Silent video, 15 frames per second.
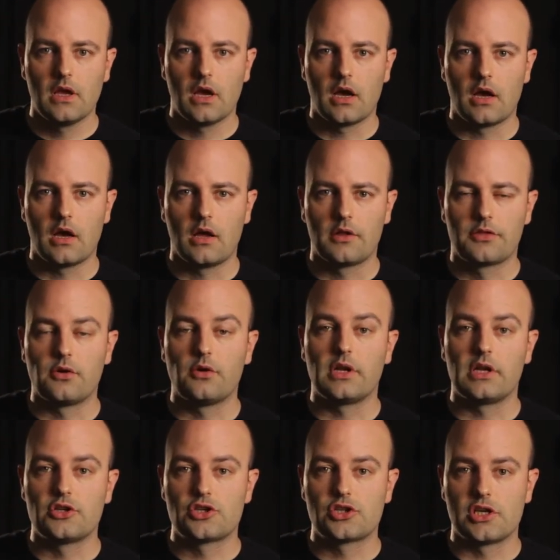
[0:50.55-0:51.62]
Uh, third
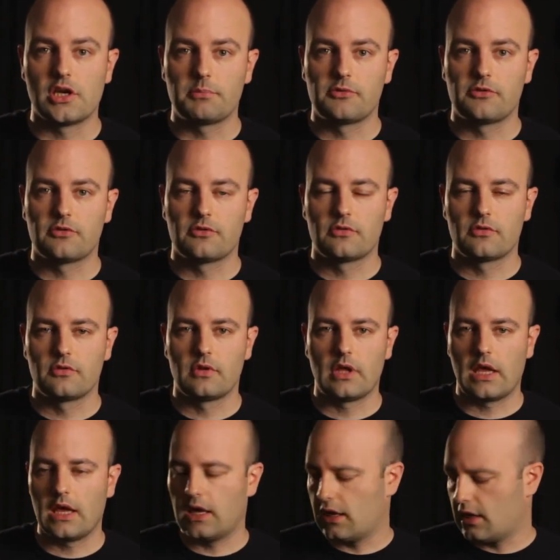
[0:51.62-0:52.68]
inch chips
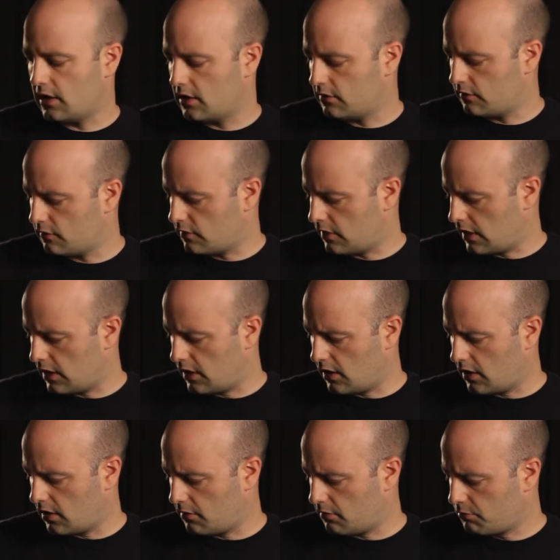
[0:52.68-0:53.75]
and
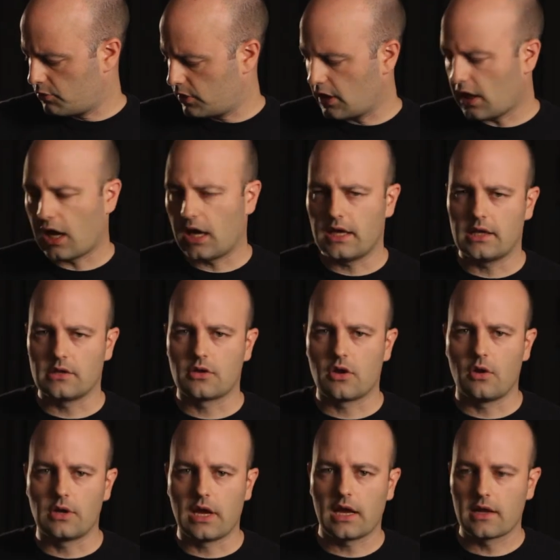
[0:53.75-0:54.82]
a pretty high end
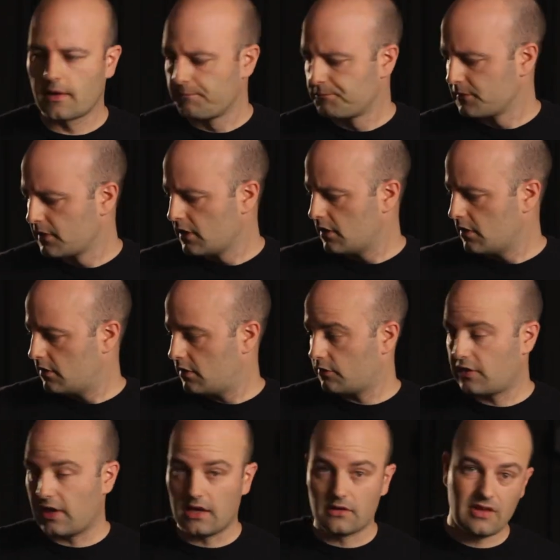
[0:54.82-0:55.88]
codec.
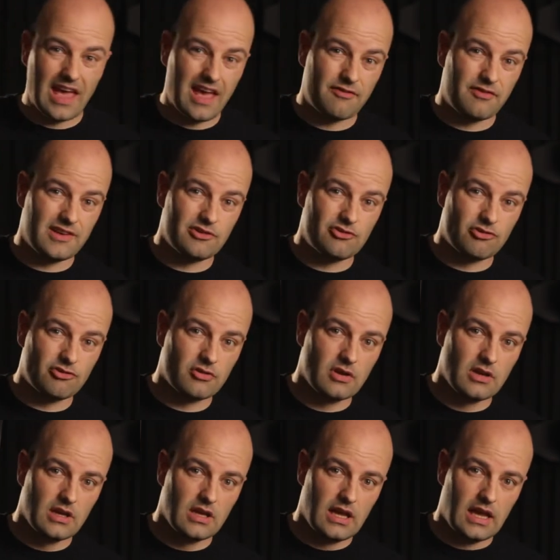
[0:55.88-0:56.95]
This has half inch
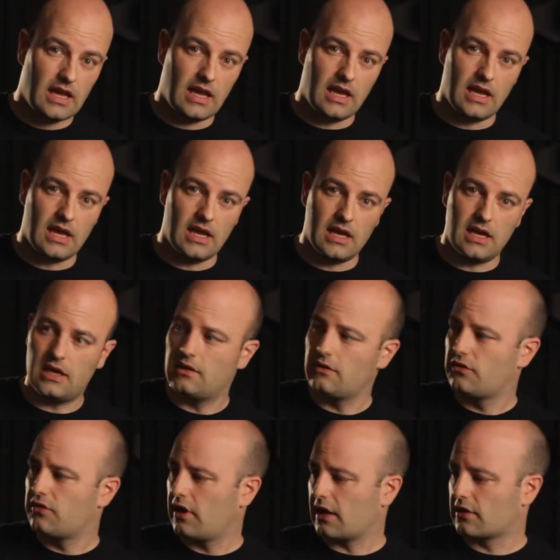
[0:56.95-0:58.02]

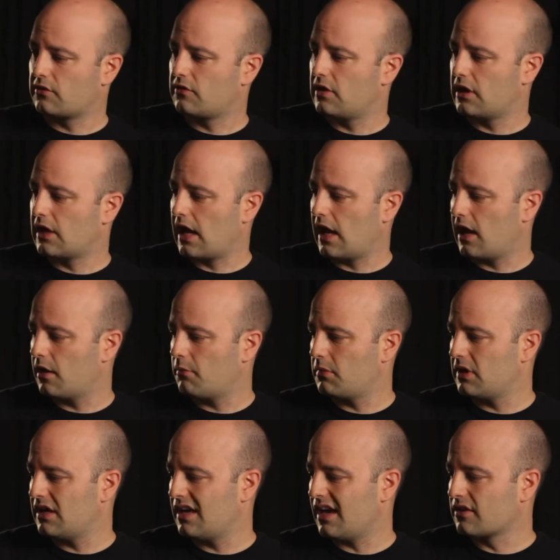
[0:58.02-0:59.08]
and XDCAM
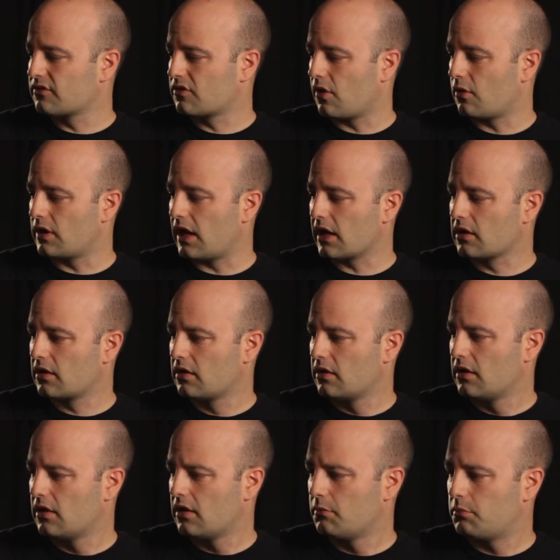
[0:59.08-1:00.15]
EX codec
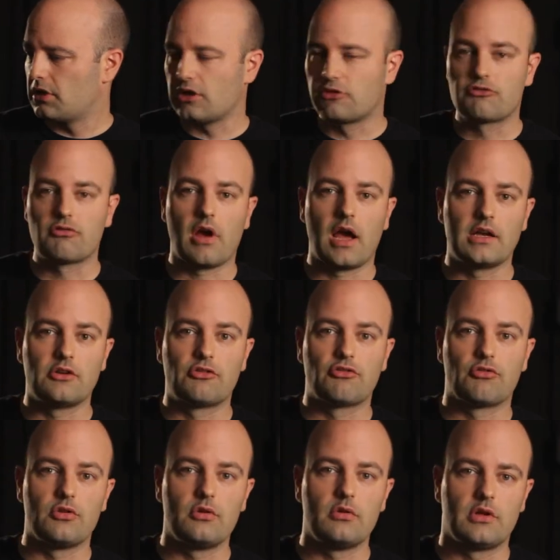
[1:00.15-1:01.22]
but it's tried and
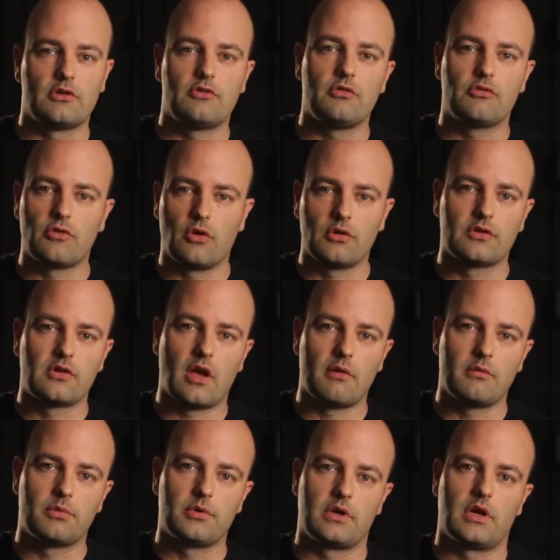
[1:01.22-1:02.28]
true. It's used all the time
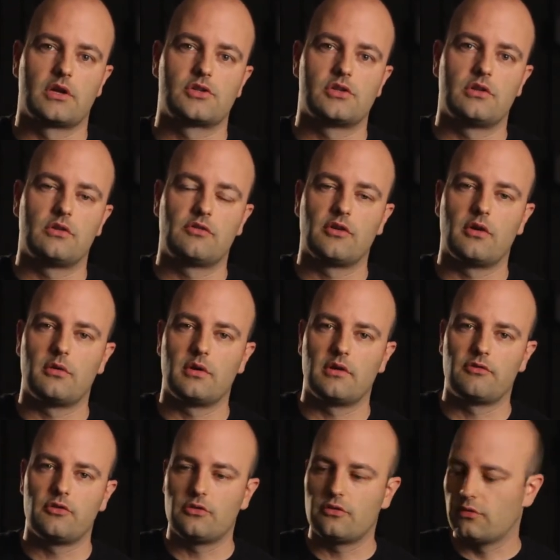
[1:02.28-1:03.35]
in production. So
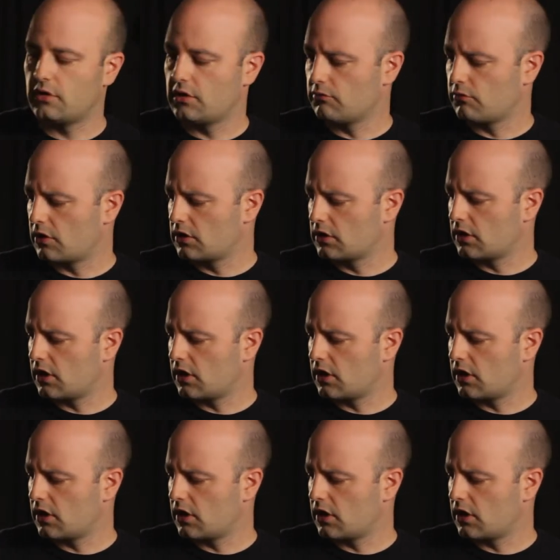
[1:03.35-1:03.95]
if you're doing run and